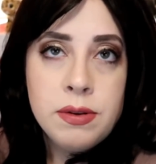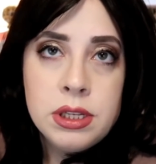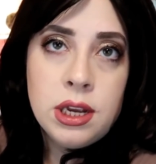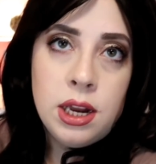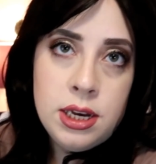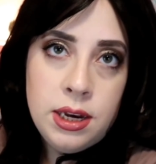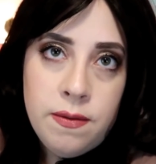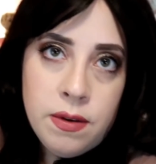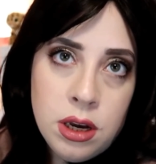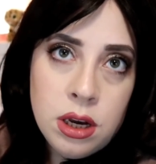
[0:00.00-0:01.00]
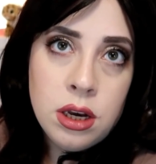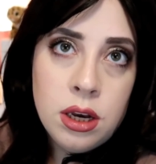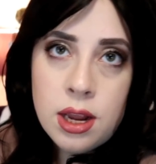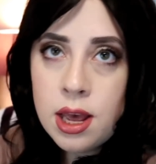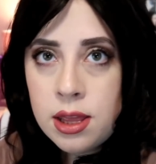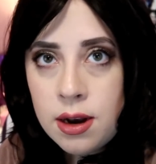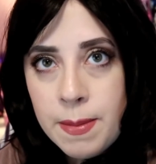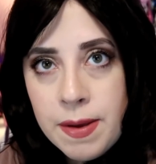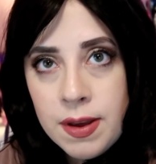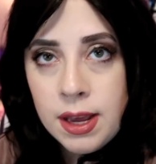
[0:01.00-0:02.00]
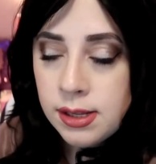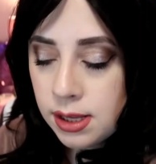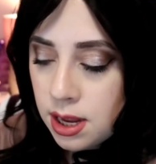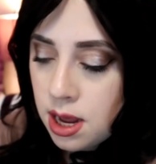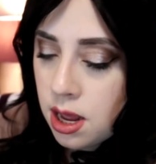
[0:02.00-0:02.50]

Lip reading: that was good. Didn't even have that on my face.